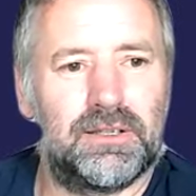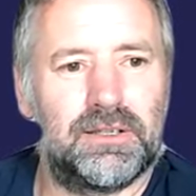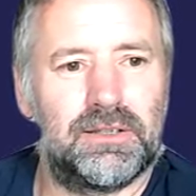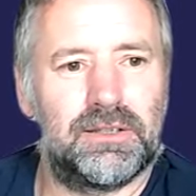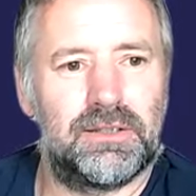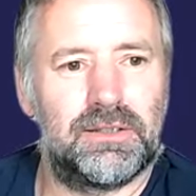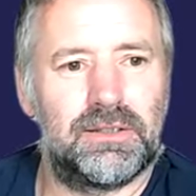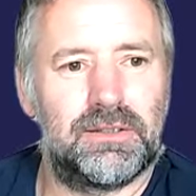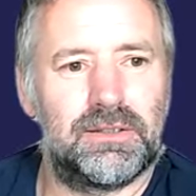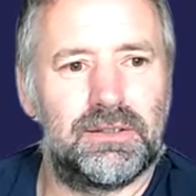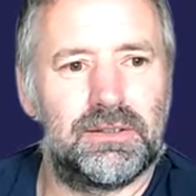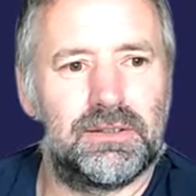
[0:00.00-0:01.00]

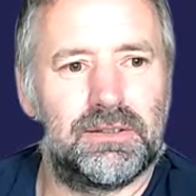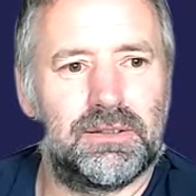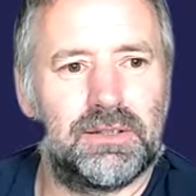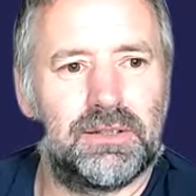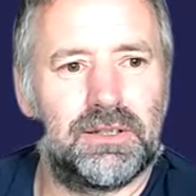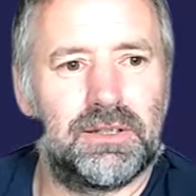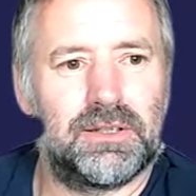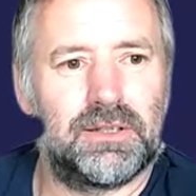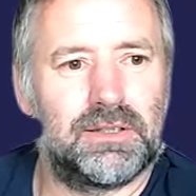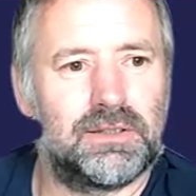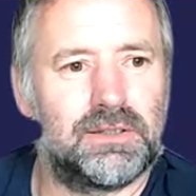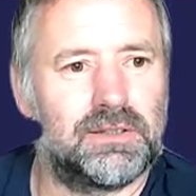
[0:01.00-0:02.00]

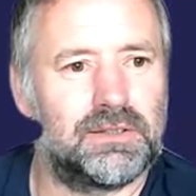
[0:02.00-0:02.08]
No one is speaking in this clip.